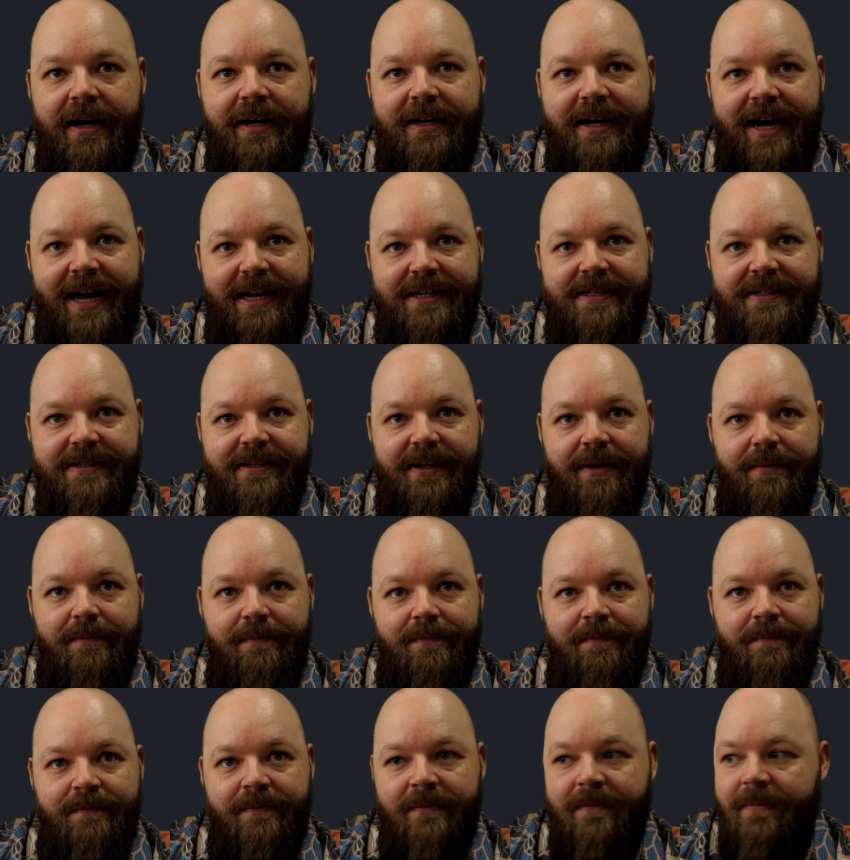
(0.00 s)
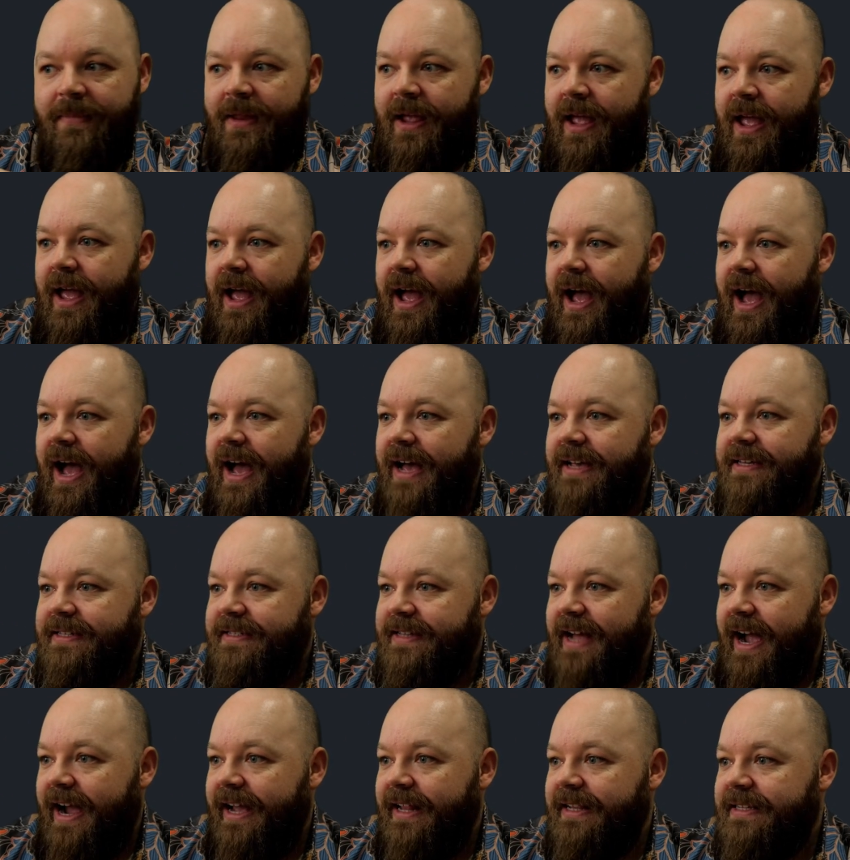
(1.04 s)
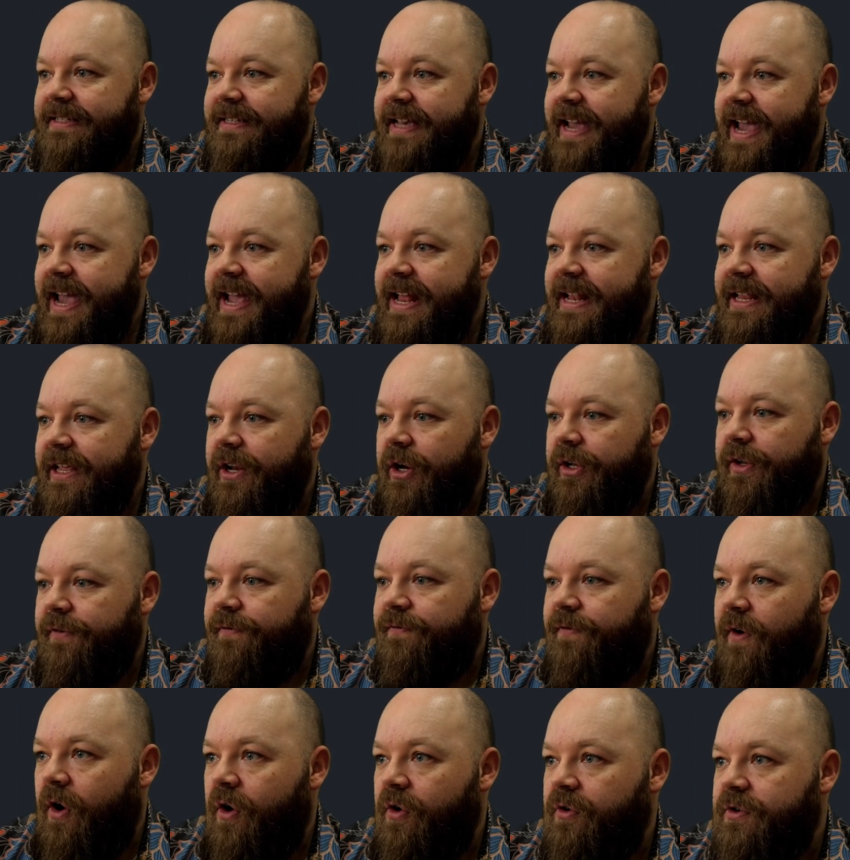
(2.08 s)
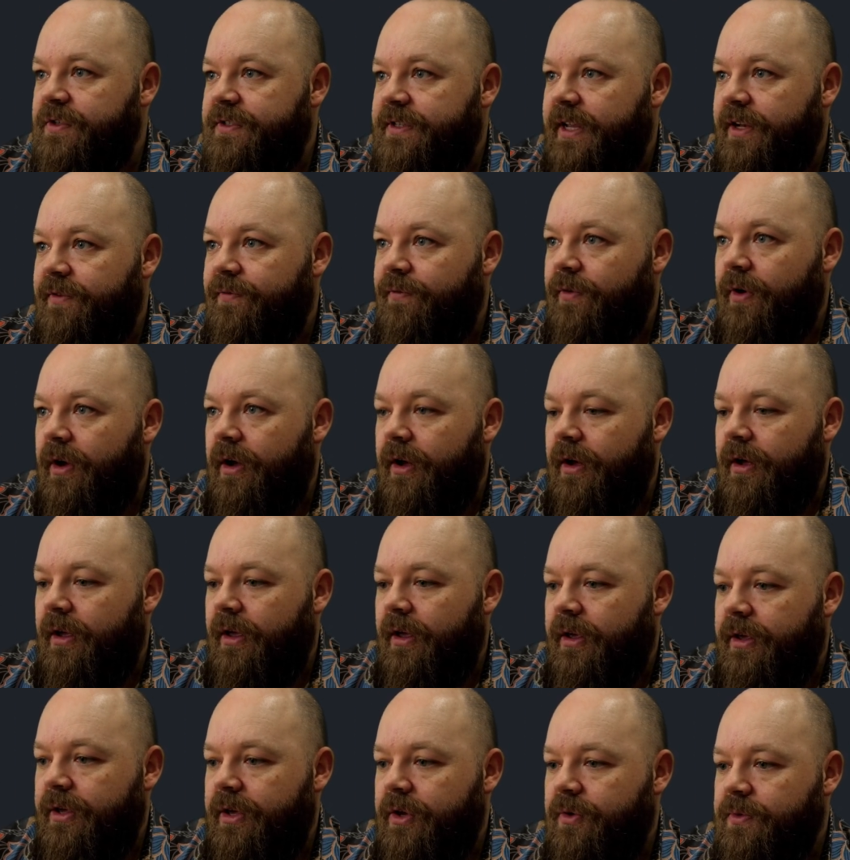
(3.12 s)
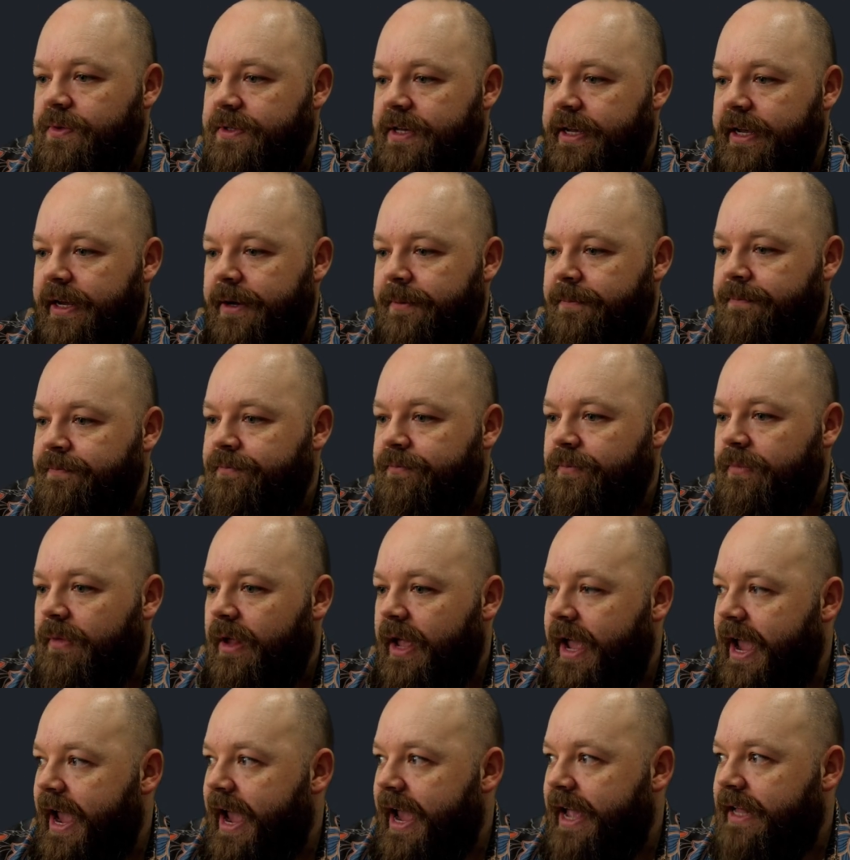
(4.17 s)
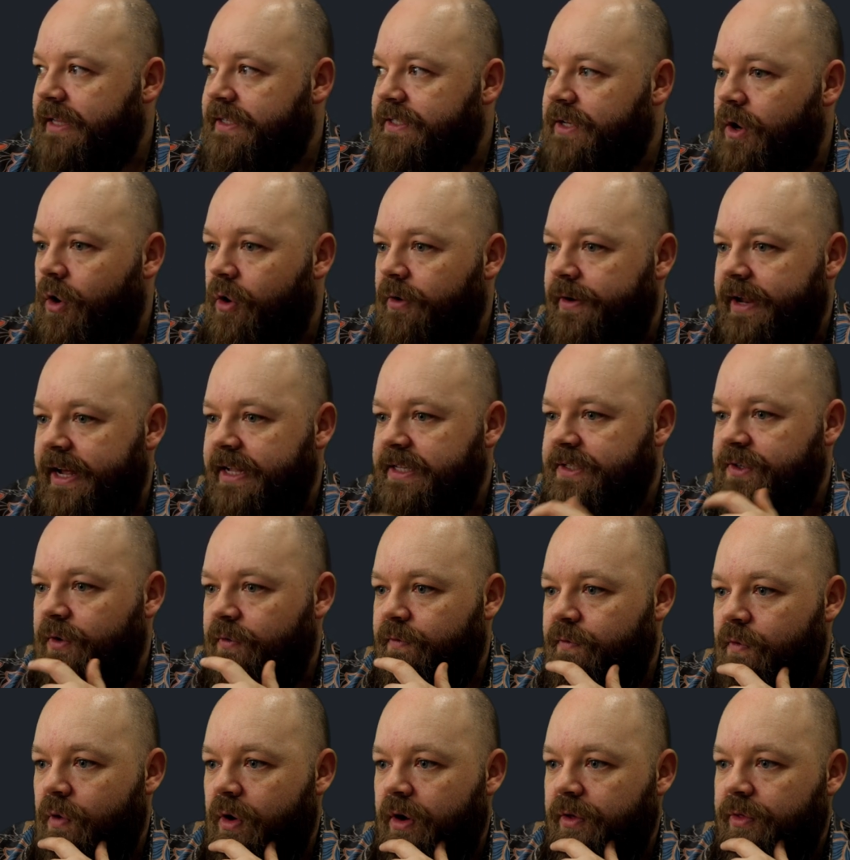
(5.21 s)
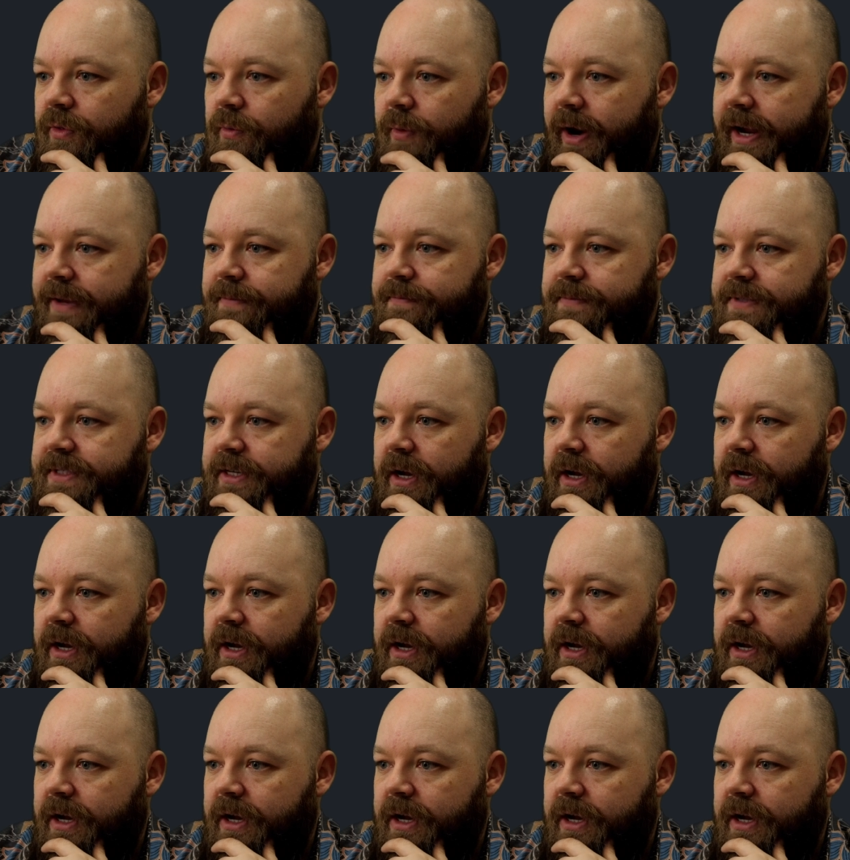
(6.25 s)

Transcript: custom uh, styles in, you know, the fonts that we are using and so on and so forth, right?